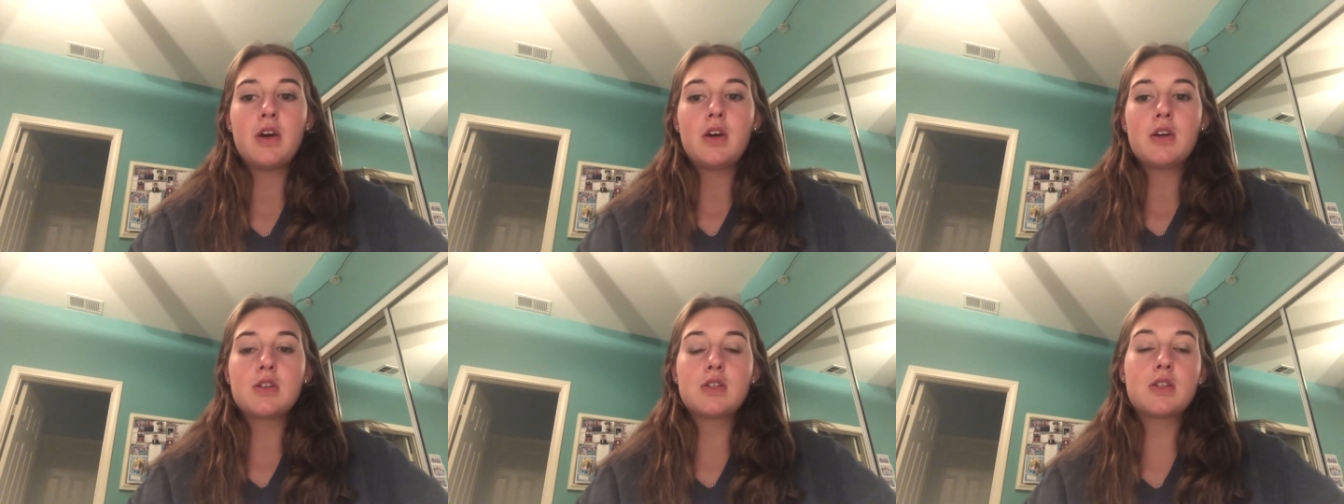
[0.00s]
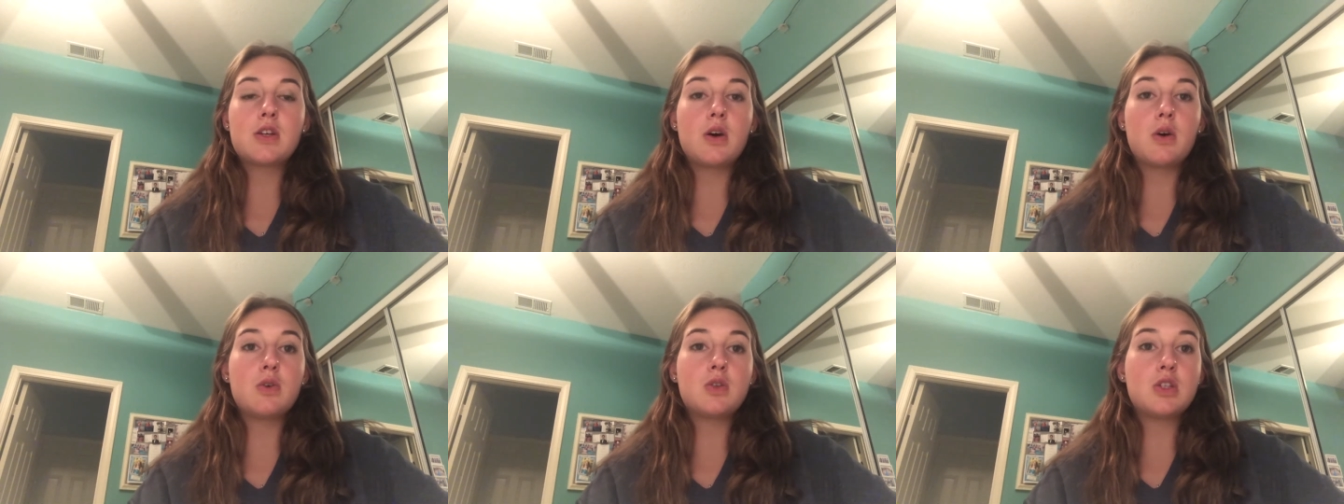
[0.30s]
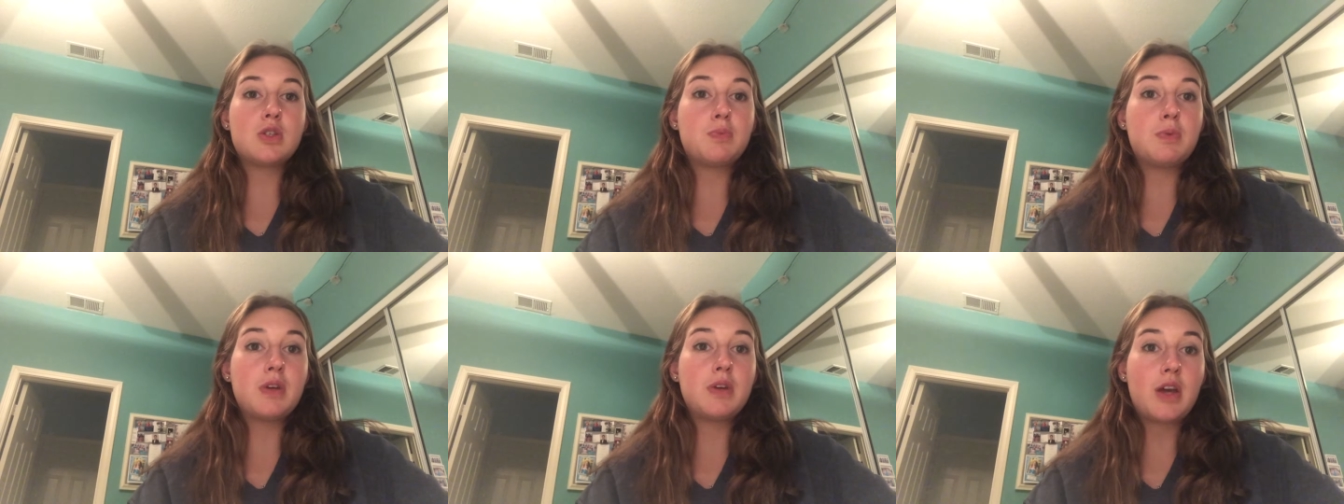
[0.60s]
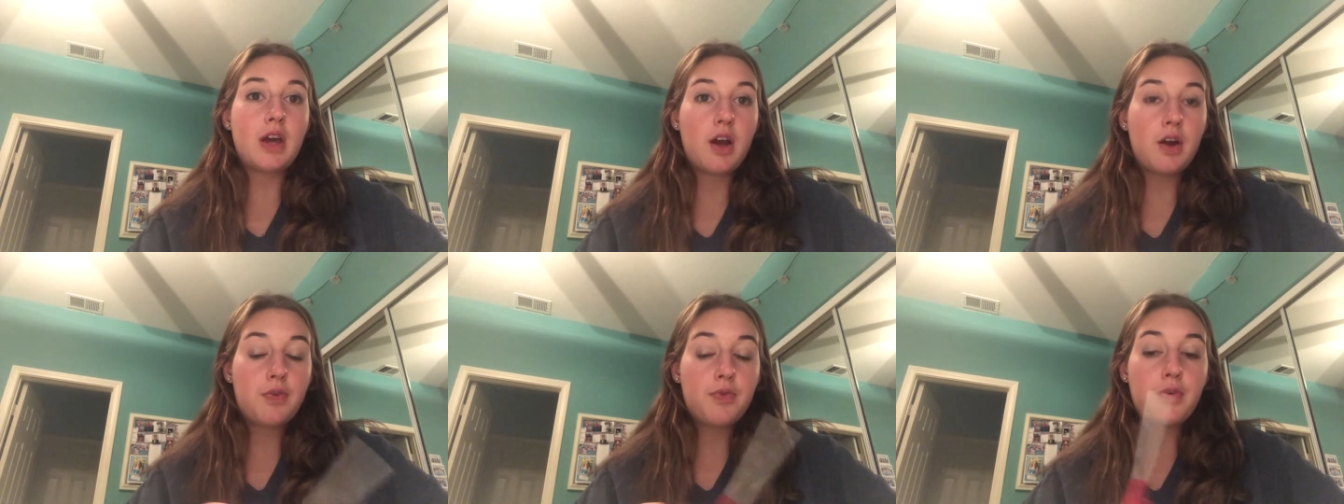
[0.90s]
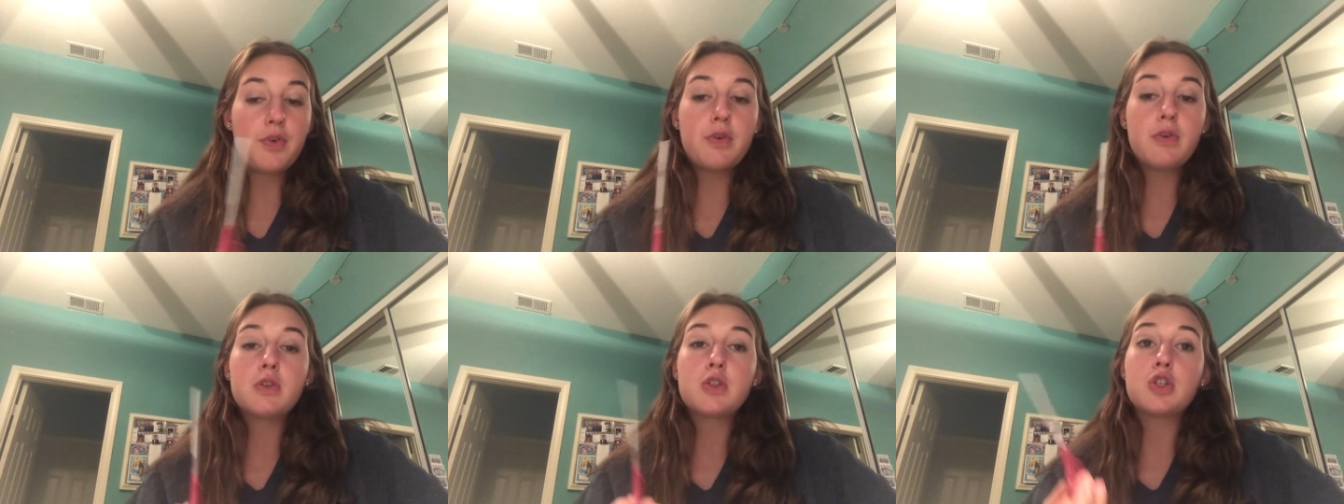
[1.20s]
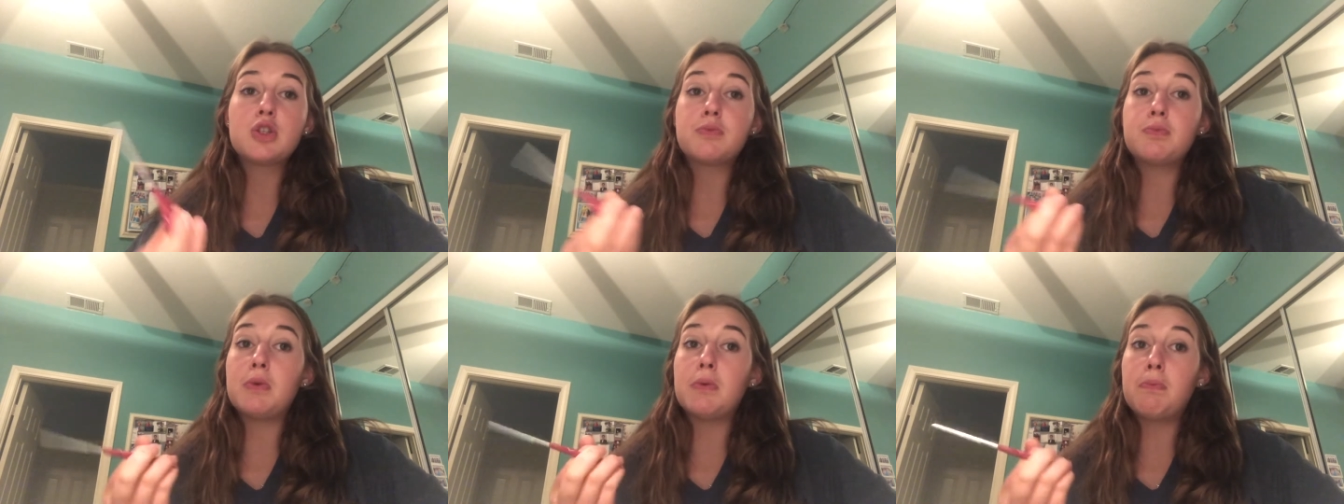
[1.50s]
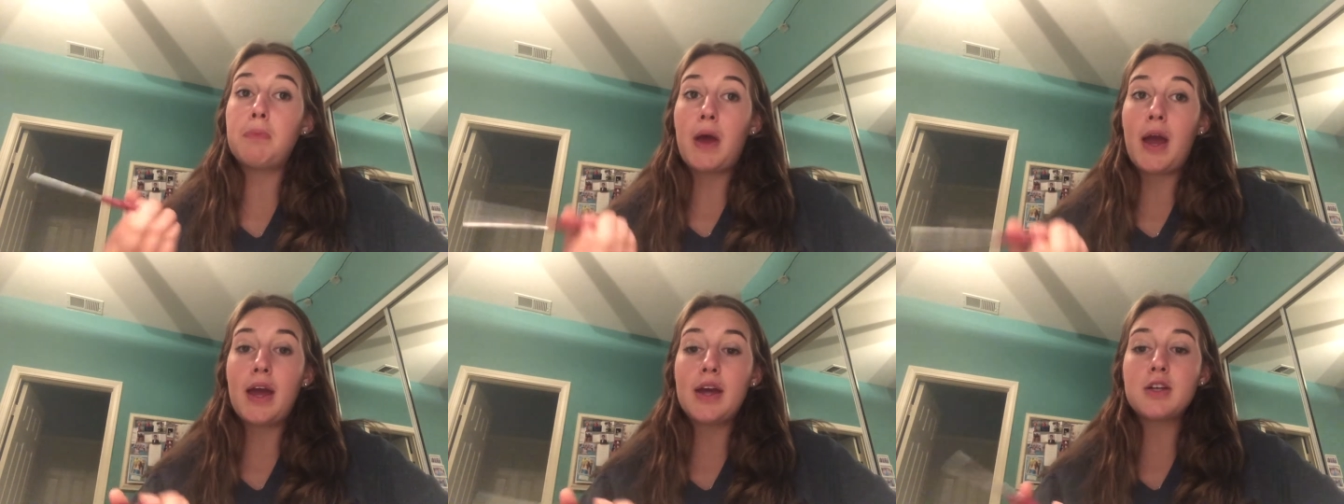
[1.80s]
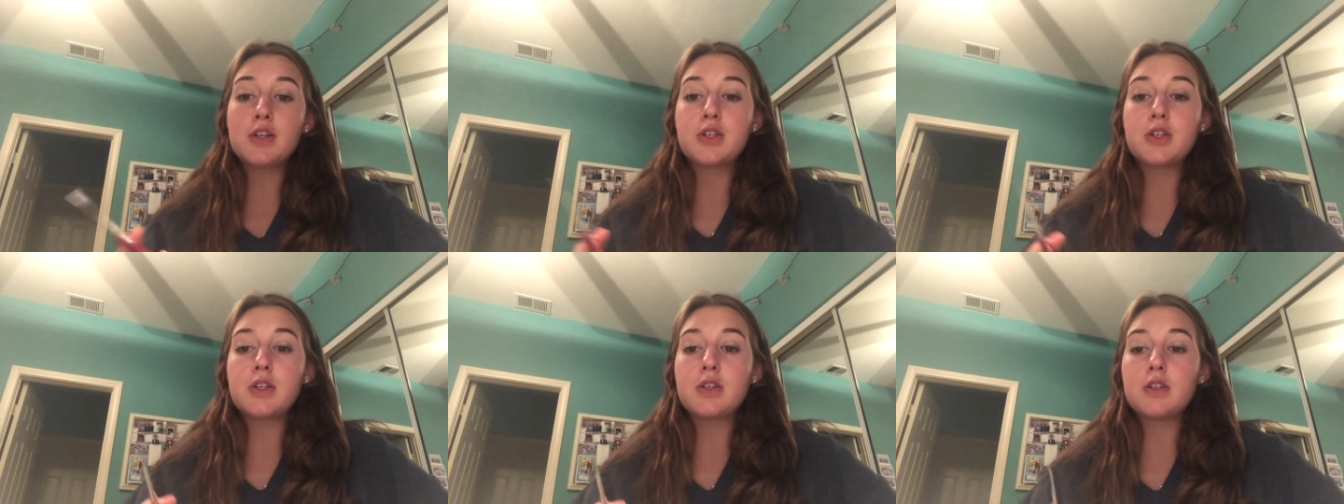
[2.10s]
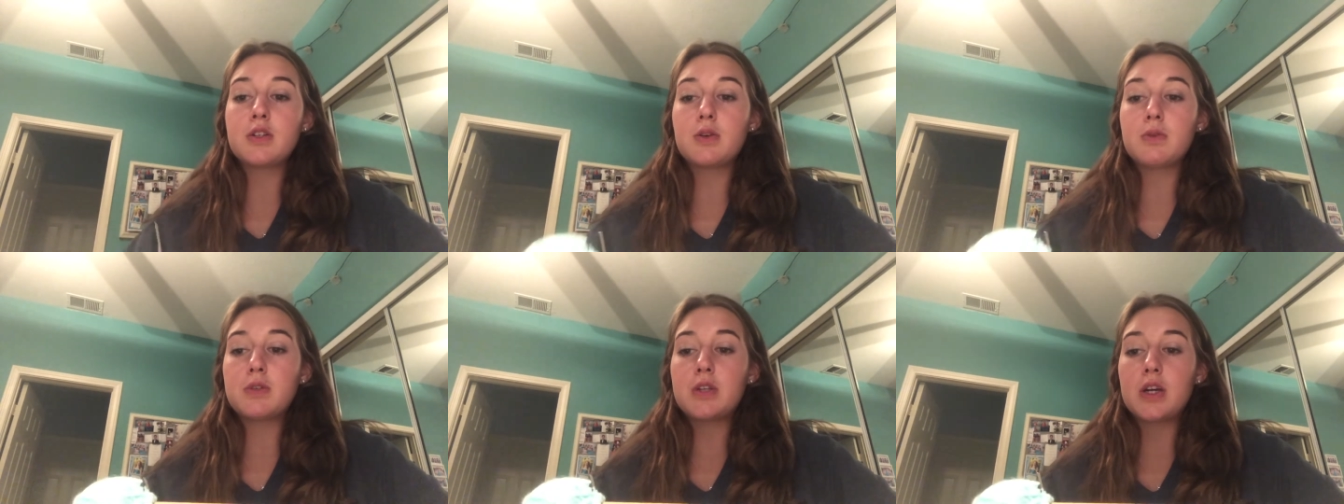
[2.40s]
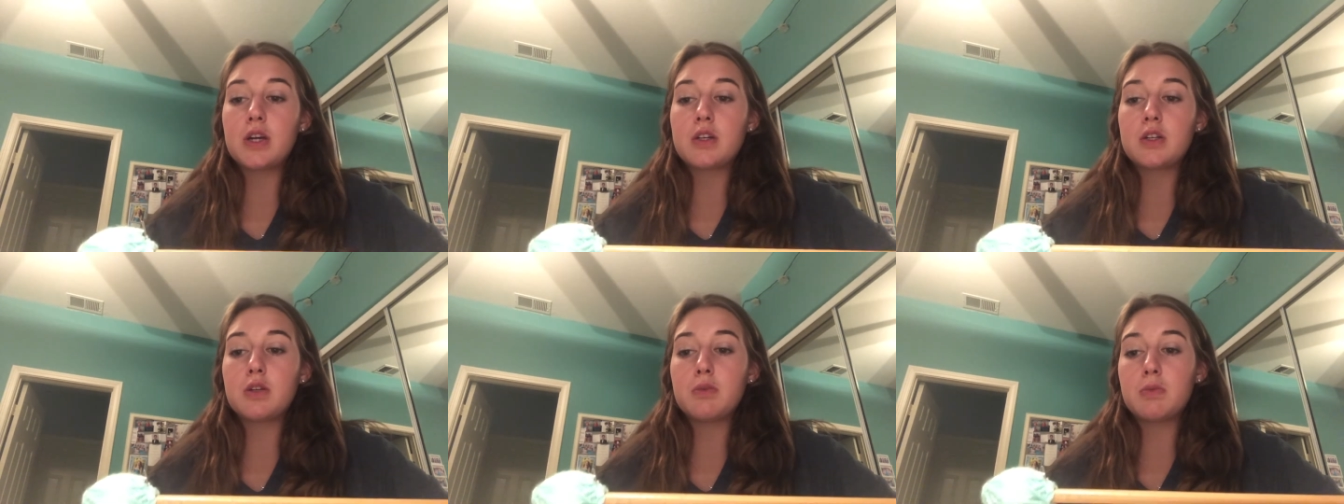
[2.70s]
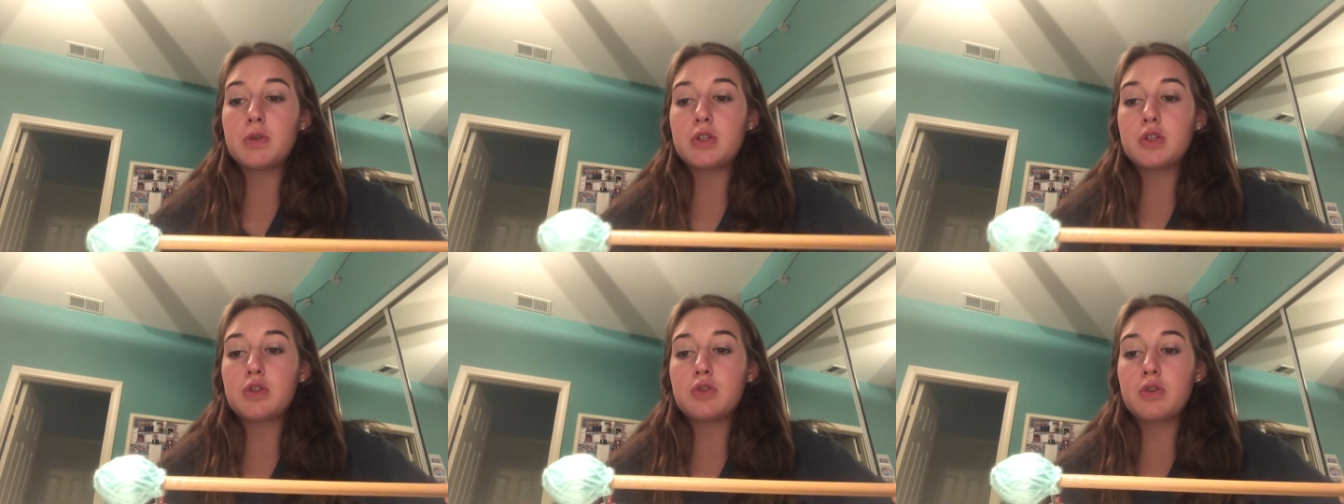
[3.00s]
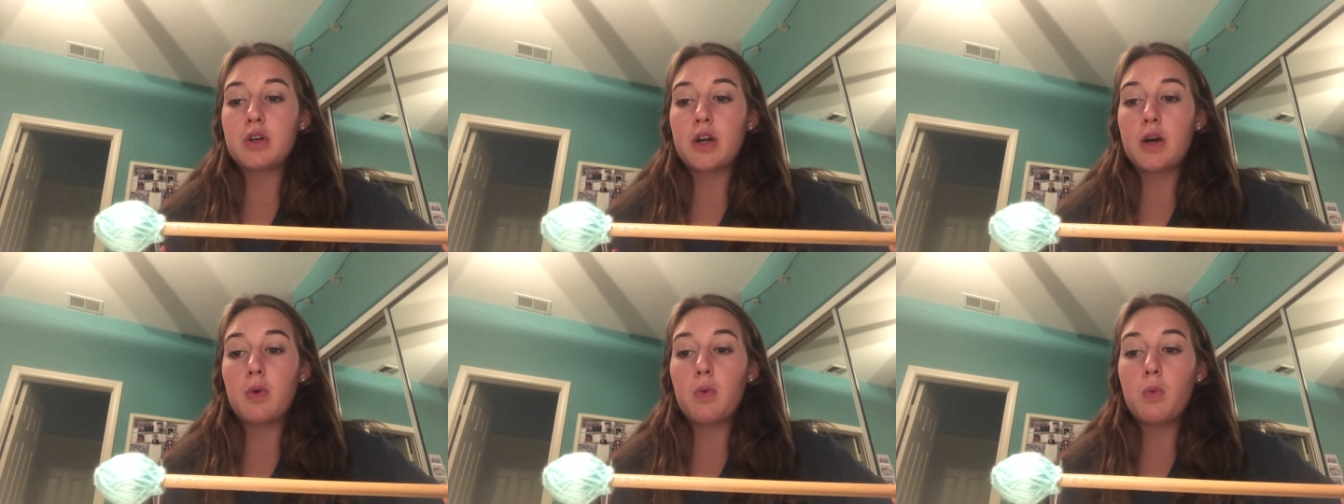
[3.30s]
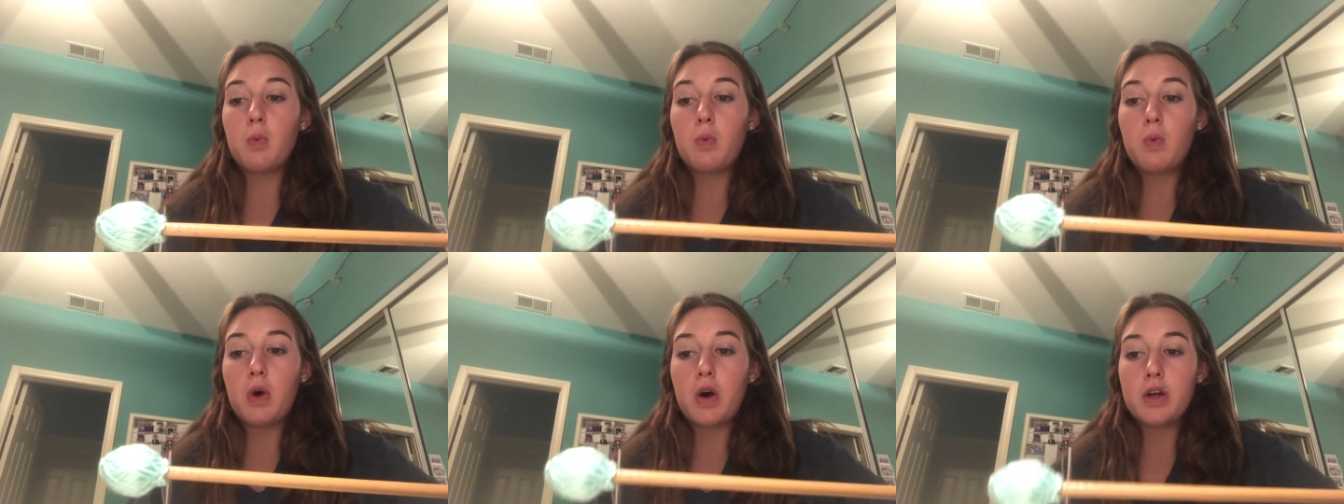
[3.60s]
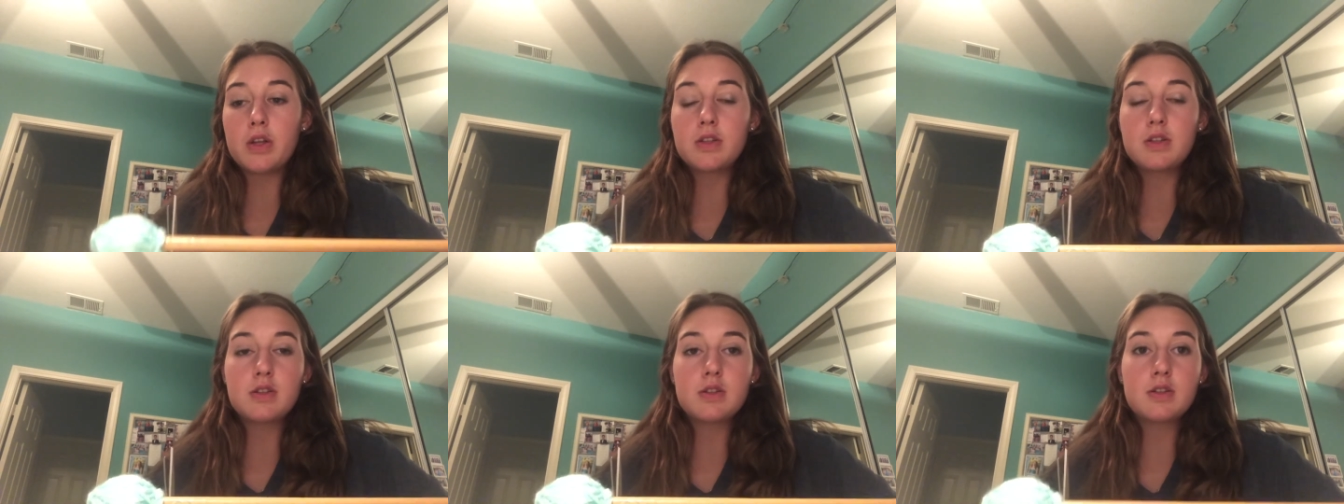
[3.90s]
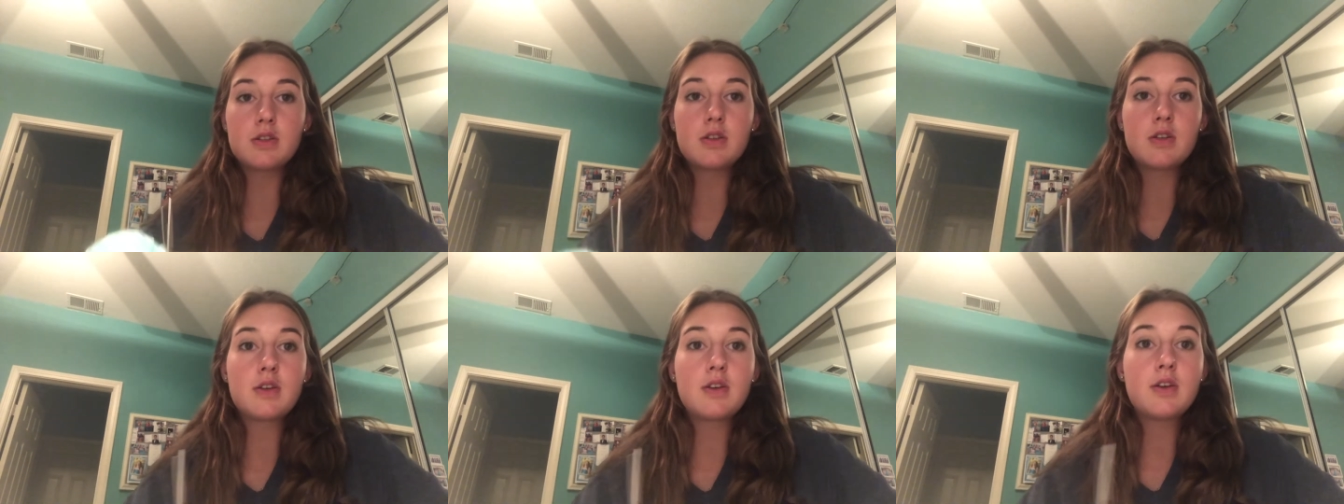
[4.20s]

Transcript: So just be careful, just be patient, don't take too much string at once.